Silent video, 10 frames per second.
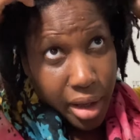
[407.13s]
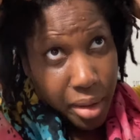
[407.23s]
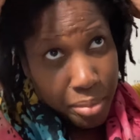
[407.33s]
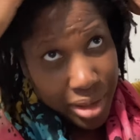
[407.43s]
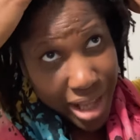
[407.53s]

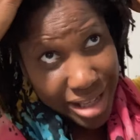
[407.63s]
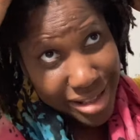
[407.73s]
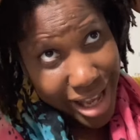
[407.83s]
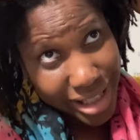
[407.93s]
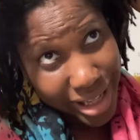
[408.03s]
but that's
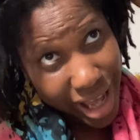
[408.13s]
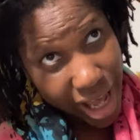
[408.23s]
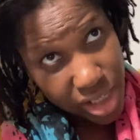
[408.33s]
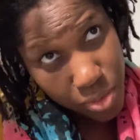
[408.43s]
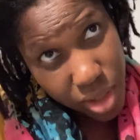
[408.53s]
not the
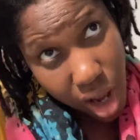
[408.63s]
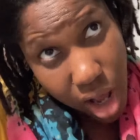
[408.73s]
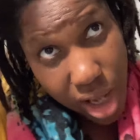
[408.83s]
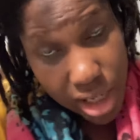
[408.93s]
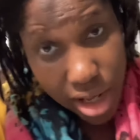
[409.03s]
case with
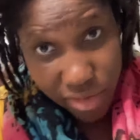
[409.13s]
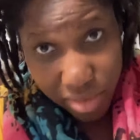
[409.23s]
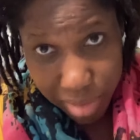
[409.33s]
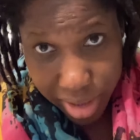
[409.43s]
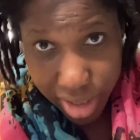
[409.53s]
all of
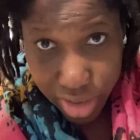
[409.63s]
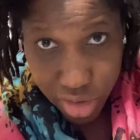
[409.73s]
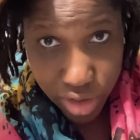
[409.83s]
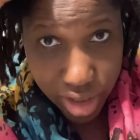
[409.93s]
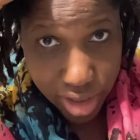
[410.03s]
them, because
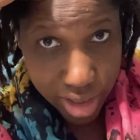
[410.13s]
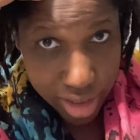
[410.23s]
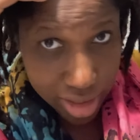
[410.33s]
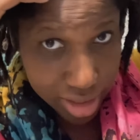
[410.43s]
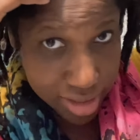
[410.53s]
you can
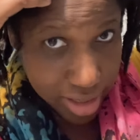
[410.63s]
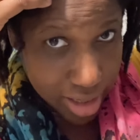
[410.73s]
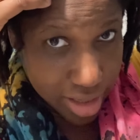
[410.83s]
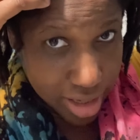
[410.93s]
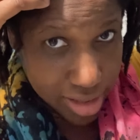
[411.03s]
clearly see
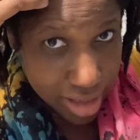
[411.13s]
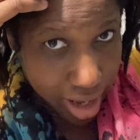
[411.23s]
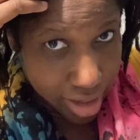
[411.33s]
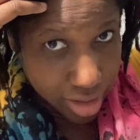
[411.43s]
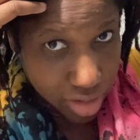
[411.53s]
this
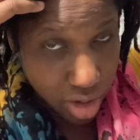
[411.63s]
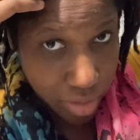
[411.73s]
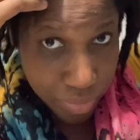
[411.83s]
lock is